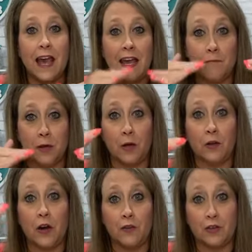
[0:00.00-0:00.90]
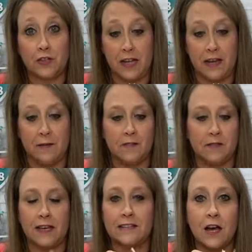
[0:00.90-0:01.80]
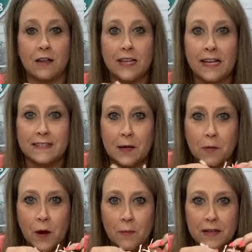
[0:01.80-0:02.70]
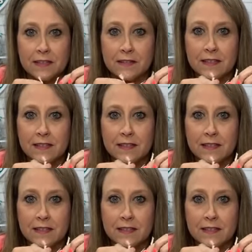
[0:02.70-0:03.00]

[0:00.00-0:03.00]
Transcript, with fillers: and build on your steps. That's all it is, I promise.